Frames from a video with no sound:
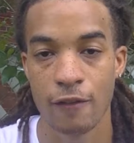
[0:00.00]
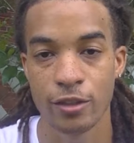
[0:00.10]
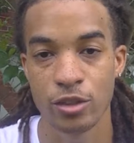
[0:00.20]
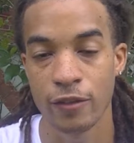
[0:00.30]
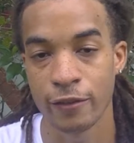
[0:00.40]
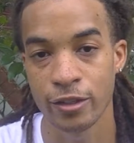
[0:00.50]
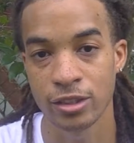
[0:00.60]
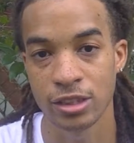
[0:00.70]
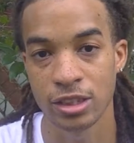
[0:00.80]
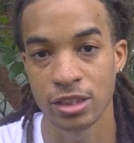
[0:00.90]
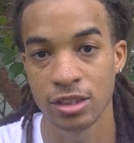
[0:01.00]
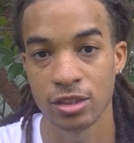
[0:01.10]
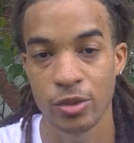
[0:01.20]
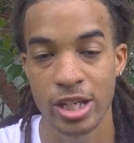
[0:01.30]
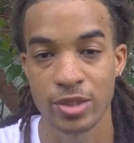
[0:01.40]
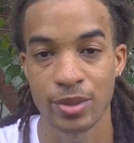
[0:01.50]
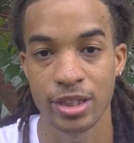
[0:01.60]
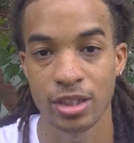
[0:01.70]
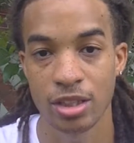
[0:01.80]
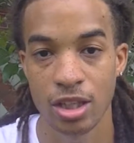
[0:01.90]
of a university,
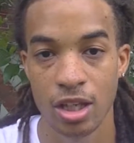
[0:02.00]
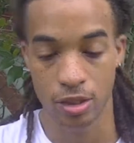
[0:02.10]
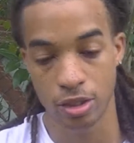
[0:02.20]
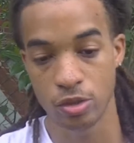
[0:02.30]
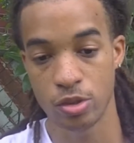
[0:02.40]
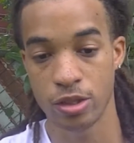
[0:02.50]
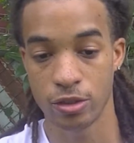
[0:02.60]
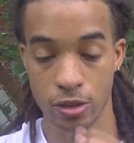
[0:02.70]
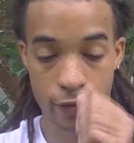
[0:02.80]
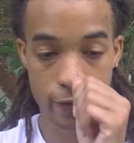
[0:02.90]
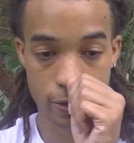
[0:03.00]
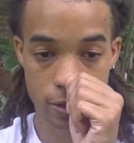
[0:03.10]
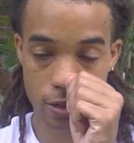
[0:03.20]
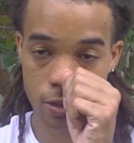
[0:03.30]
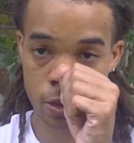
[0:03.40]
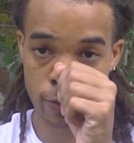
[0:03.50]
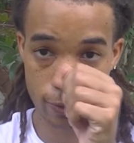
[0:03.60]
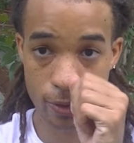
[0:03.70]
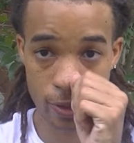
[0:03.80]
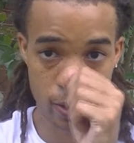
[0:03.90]
graduated University of North
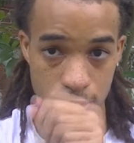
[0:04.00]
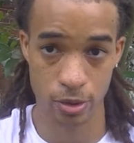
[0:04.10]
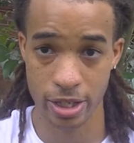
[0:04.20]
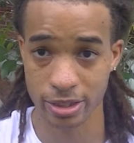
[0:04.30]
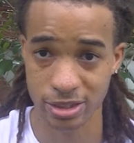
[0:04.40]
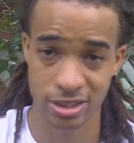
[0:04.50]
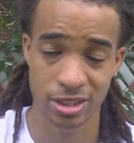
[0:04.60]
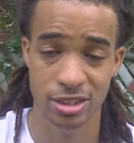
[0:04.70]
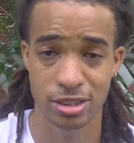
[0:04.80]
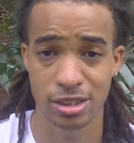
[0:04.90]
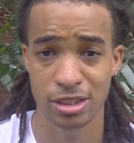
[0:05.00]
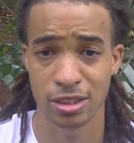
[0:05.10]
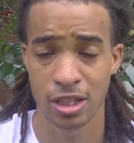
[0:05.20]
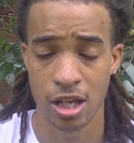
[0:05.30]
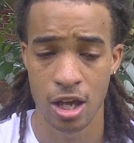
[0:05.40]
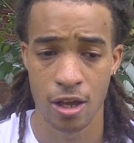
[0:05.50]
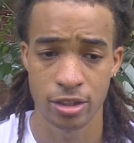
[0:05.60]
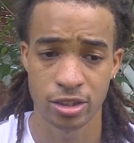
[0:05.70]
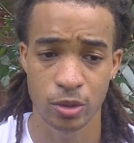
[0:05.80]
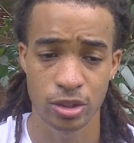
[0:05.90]
Florida, 2016.
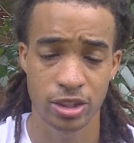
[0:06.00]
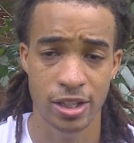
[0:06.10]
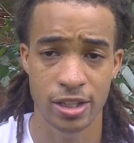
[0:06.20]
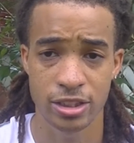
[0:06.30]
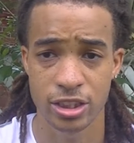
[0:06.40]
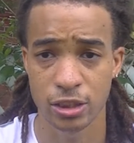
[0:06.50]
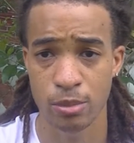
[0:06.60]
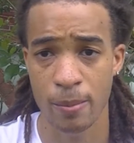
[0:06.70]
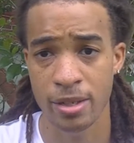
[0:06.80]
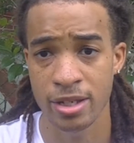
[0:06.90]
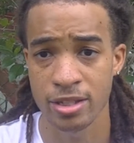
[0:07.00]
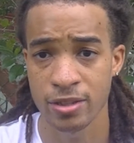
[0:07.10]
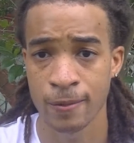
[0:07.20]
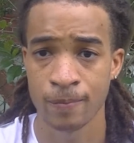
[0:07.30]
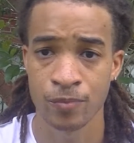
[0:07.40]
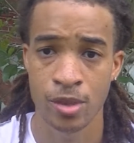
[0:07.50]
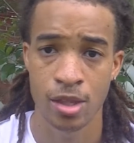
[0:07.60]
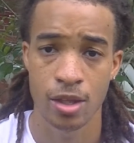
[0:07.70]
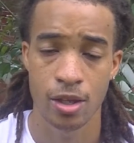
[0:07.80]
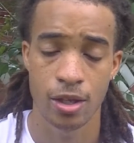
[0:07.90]
Sociology is my major.
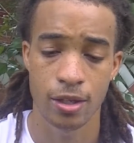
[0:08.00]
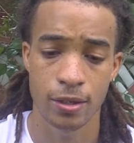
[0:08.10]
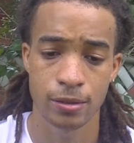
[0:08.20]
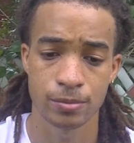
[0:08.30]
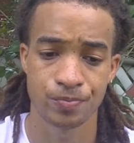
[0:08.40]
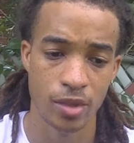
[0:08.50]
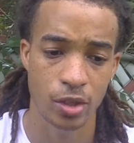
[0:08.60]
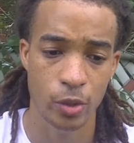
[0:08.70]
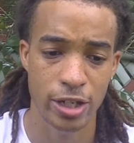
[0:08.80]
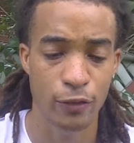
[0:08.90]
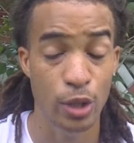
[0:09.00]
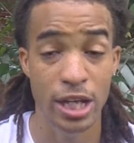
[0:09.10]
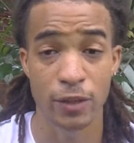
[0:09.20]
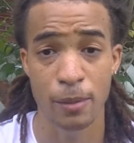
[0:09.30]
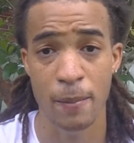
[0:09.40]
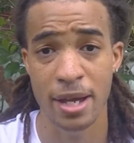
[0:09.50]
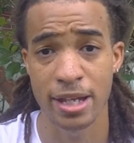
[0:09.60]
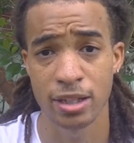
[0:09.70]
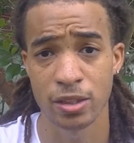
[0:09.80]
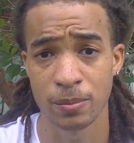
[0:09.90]
Creative writing my
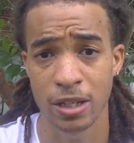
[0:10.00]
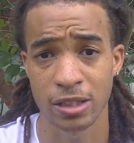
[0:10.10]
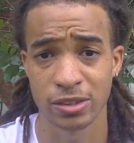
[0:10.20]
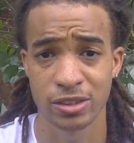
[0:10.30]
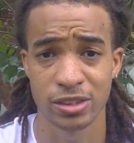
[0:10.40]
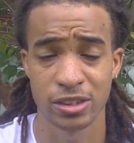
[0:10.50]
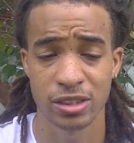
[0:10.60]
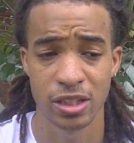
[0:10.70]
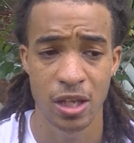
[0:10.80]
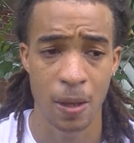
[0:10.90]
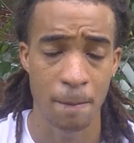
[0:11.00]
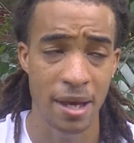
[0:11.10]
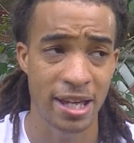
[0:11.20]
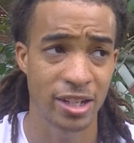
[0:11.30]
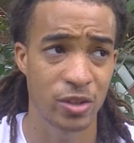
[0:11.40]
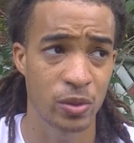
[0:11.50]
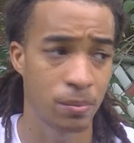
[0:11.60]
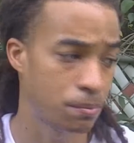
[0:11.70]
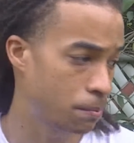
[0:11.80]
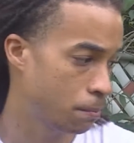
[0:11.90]
minor, but I also took minor
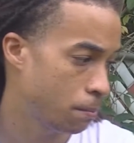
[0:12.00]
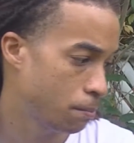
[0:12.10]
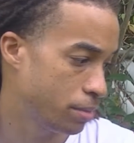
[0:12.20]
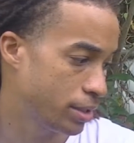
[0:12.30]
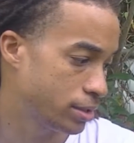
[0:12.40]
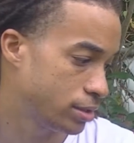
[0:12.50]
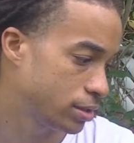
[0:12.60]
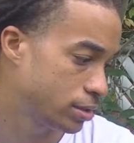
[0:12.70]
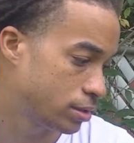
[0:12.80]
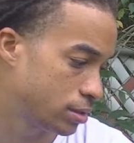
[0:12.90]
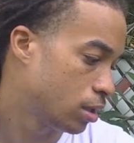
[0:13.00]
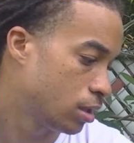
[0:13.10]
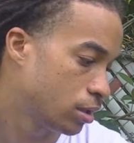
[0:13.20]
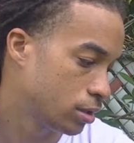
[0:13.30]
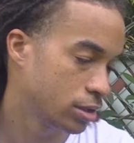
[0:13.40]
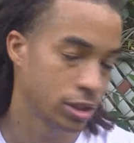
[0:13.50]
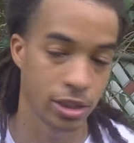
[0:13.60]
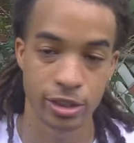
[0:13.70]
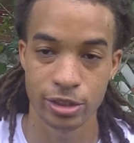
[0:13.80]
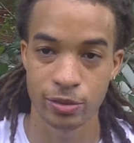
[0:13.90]
with business. That's
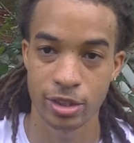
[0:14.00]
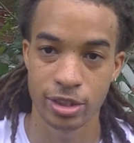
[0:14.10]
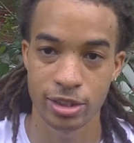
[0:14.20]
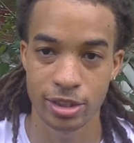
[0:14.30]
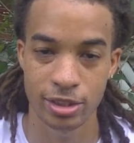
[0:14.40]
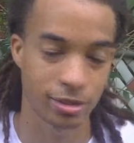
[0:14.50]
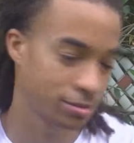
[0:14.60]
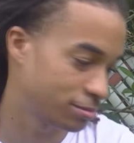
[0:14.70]
a lizard right there.